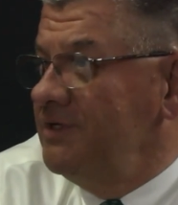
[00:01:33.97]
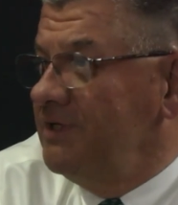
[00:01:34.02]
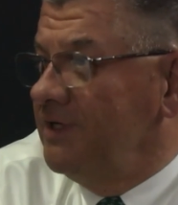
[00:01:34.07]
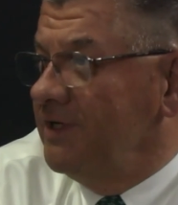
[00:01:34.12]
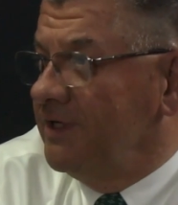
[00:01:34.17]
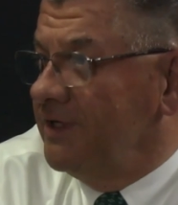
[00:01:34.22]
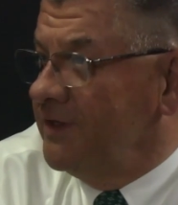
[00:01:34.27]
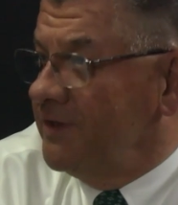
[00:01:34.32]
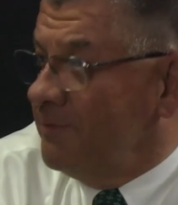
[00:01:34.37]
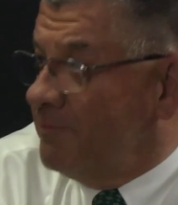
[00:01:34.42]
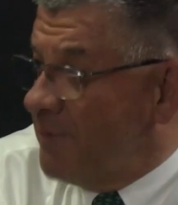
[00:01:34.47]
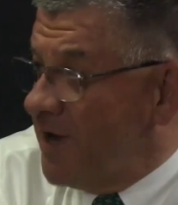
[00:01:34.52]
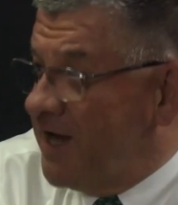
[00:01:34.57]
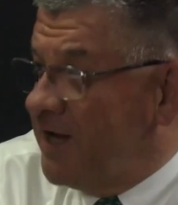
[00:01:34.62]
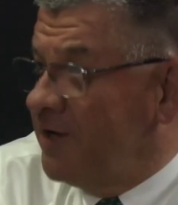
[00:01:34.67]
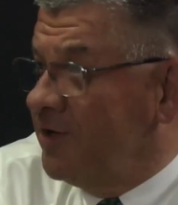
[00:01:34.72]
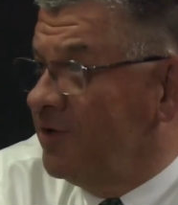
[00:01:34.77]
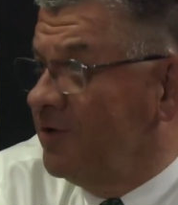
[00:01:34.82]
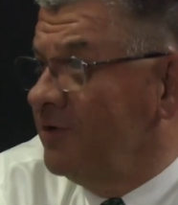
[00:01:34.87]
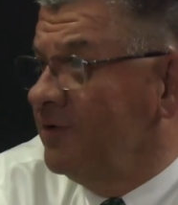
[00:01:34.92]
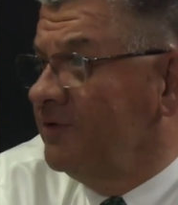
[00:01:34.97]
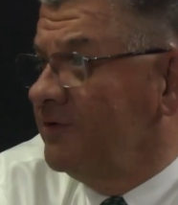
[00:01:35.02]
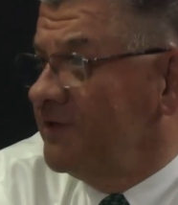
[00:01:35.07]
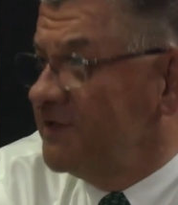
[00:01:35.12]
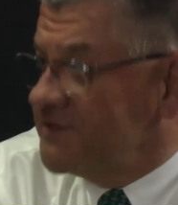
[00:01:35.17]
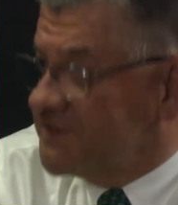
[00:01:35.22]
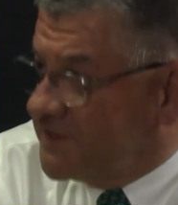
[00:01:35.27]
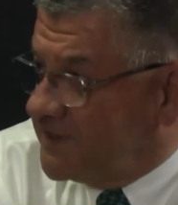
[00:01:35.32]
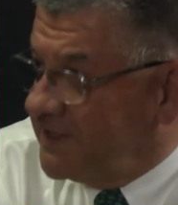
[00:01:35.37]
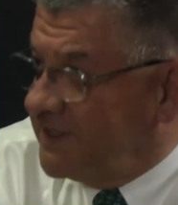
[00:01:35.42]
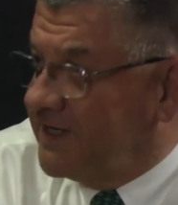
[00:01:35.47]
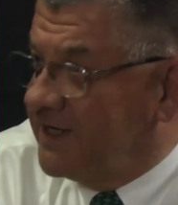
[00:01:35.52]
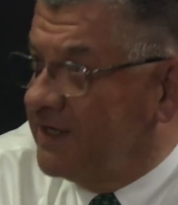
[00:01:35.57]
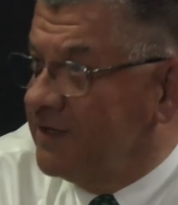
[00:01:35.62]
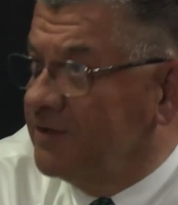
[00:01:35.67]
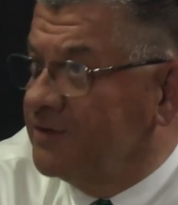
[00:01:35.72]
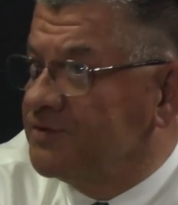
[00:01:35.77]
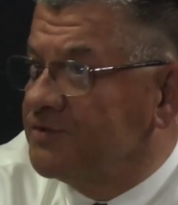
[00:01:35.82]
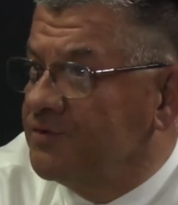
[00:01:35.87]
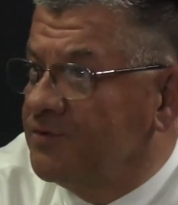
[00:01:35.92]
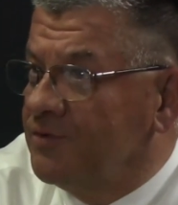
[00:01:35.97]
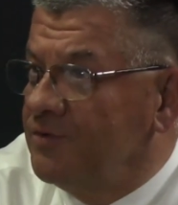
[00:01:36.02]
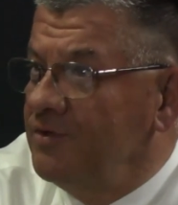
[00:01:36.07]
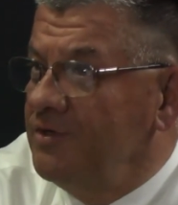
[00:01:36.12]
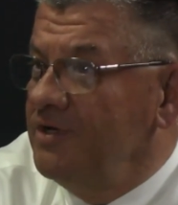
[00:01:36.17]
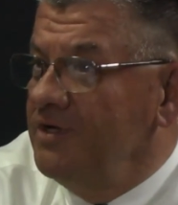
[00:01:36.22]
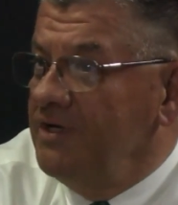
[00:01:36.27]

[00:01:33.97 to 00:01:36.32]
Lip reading: the mayor, the city council,